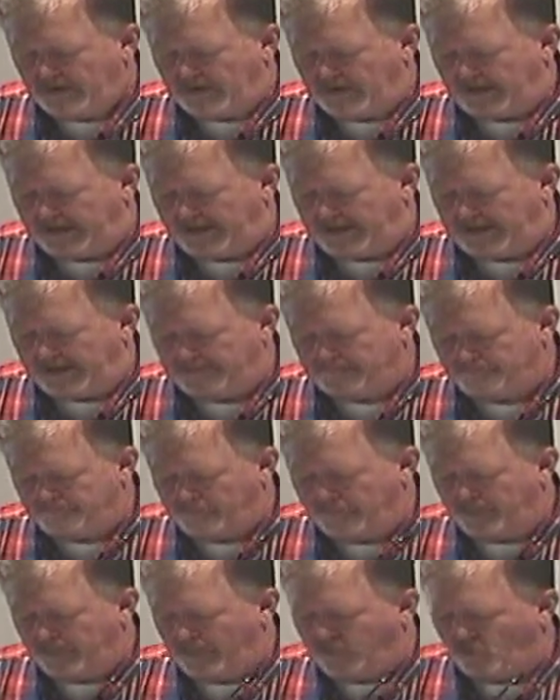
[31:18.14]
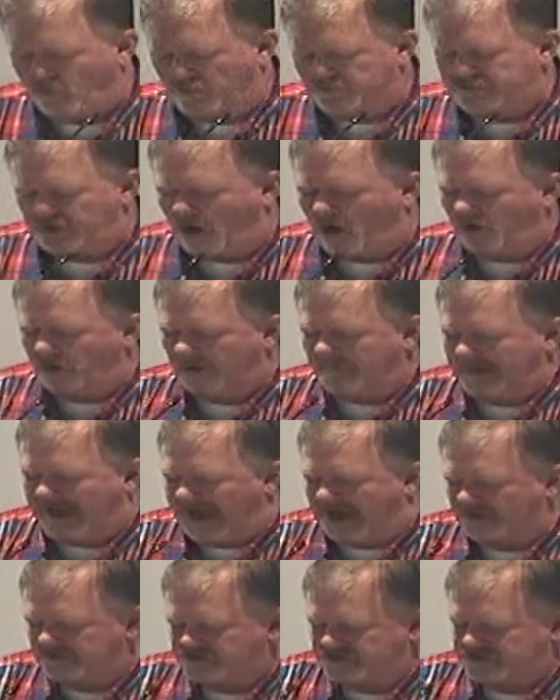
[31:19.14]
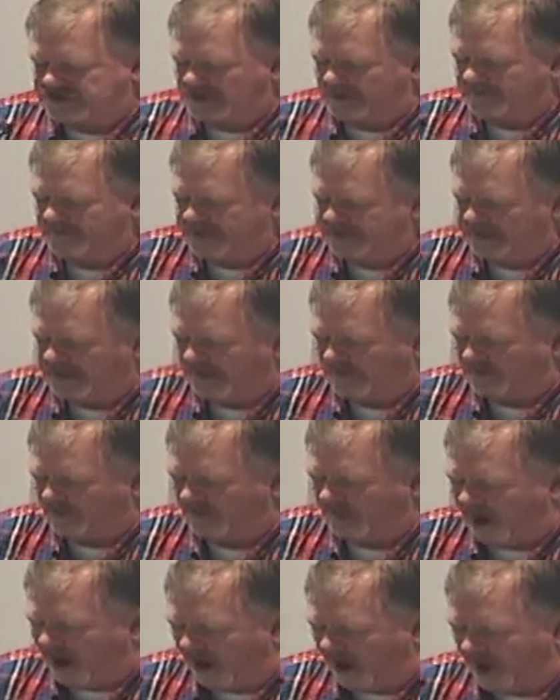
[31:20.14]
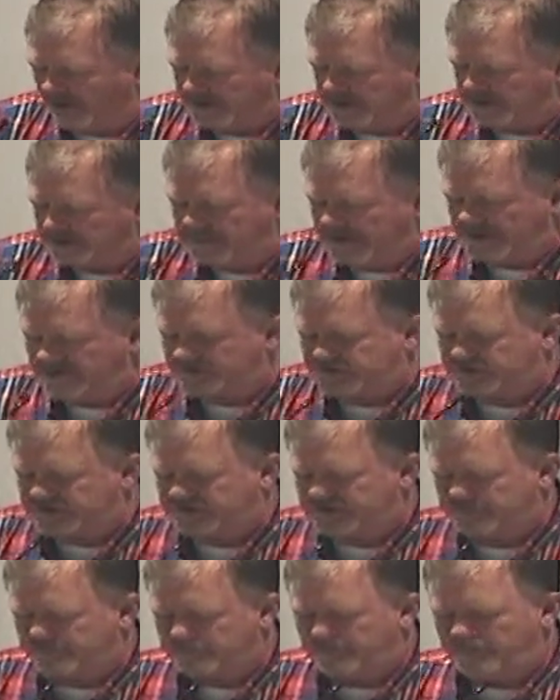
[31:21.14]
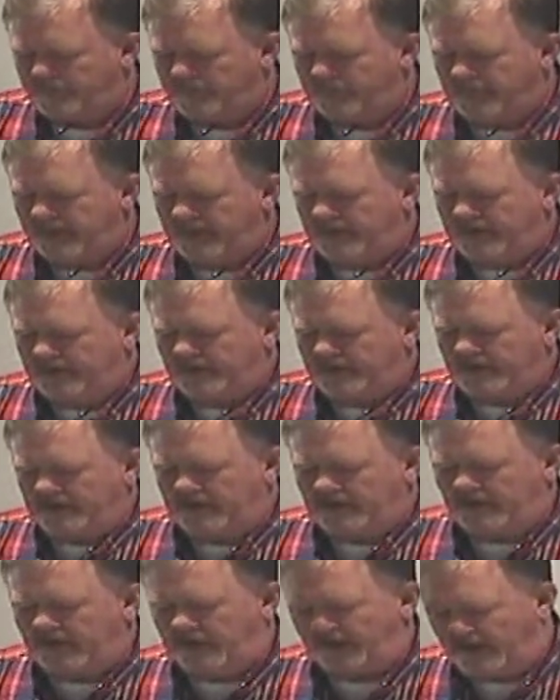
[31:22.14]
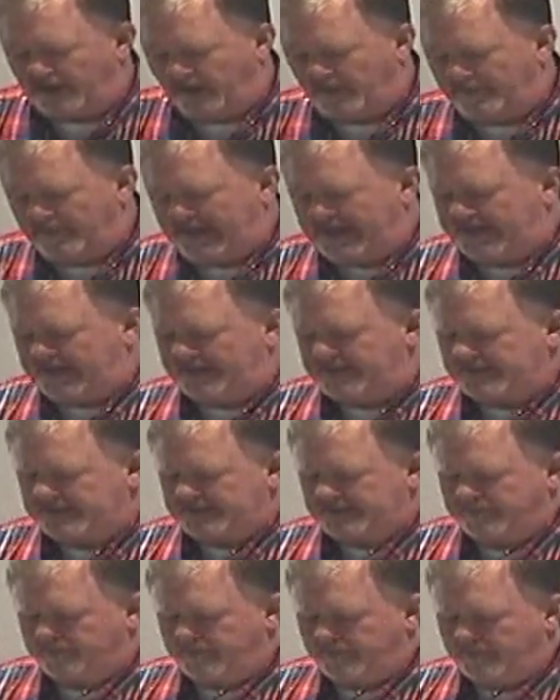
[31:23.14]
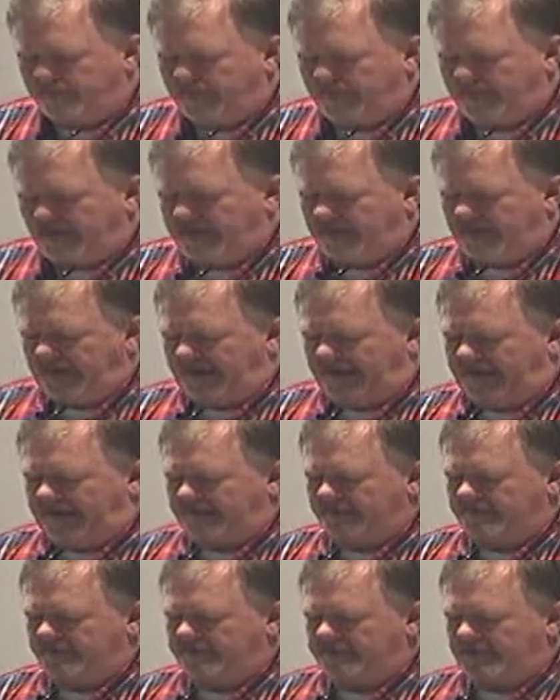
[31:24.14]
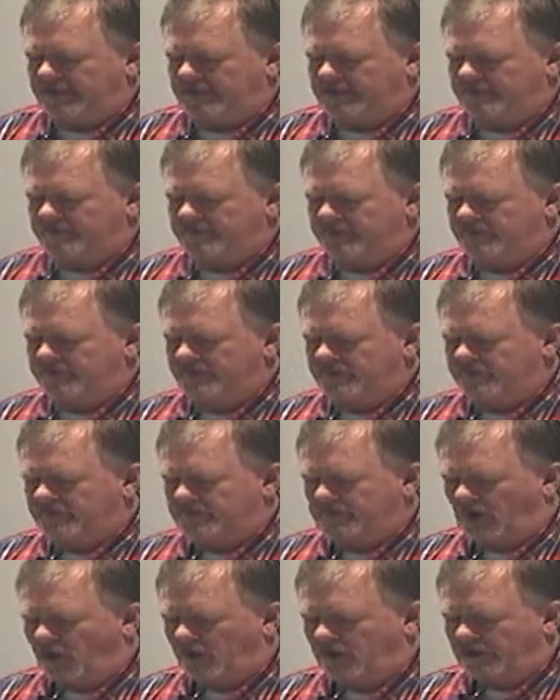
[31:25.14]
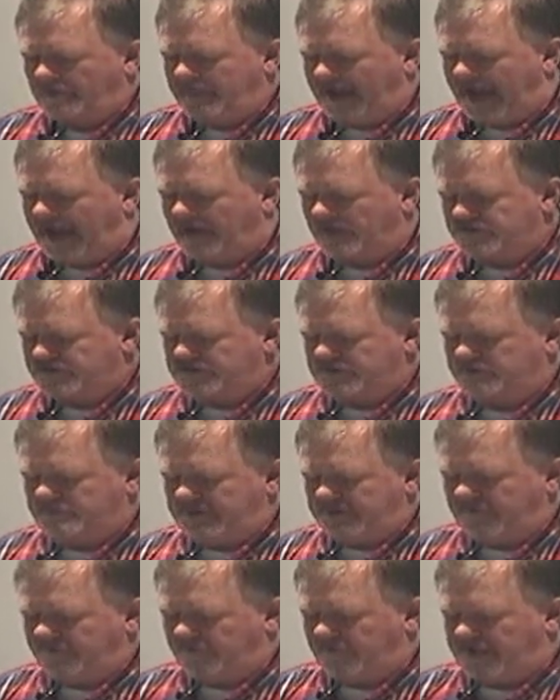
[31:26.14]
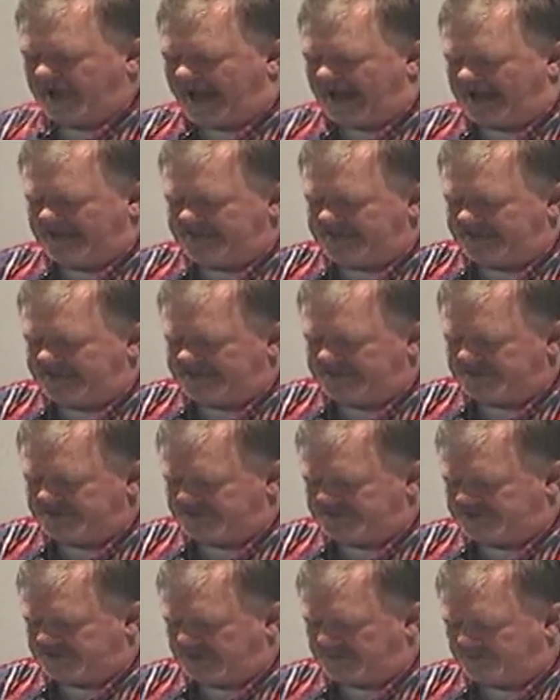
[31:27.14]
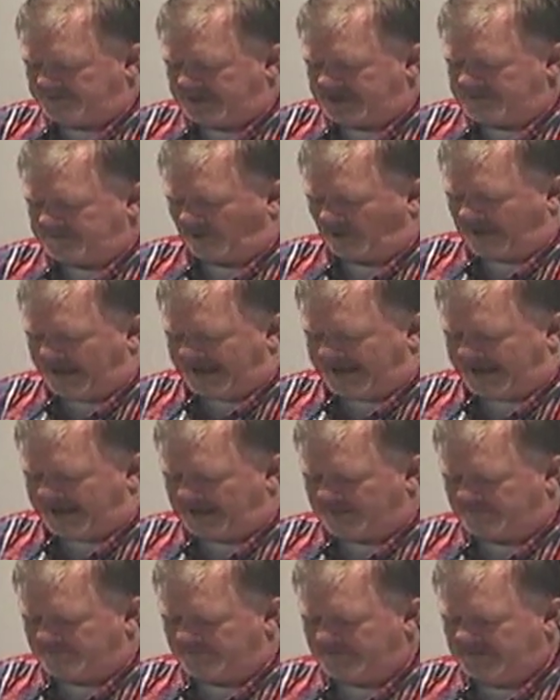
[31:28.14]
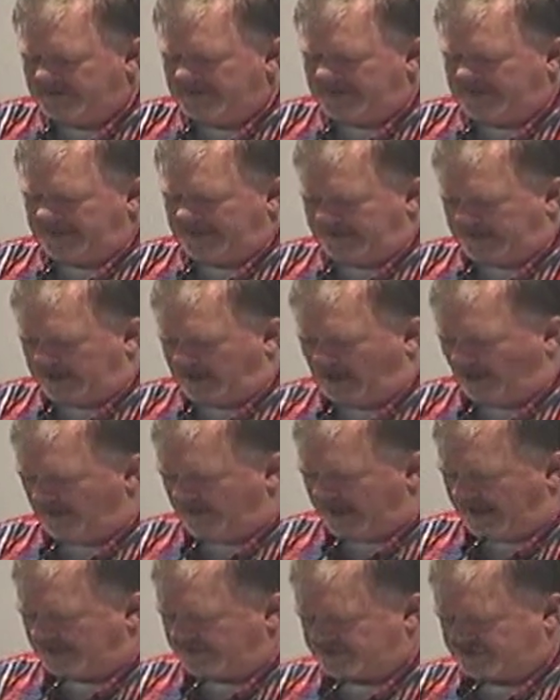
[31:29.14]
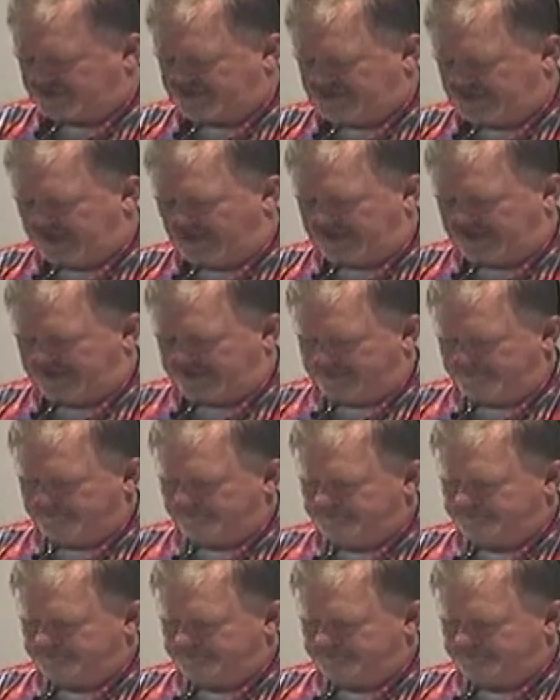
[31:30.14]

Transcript: Uh, we'll talk about some of the other arguments a little bit and uh, talk about some different ideas that people have in our next study.